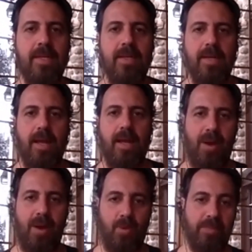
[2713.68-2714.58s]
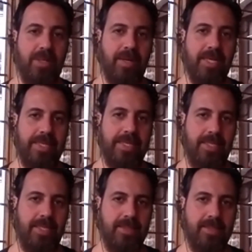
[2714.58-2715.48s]
I want to be in my
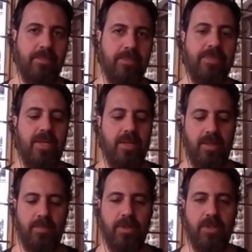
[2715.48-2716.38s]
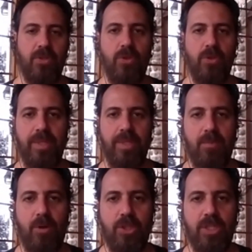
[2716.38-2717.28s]
ease. Number two, being
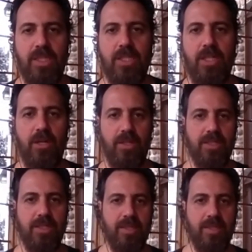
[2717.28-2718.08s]
emotionally current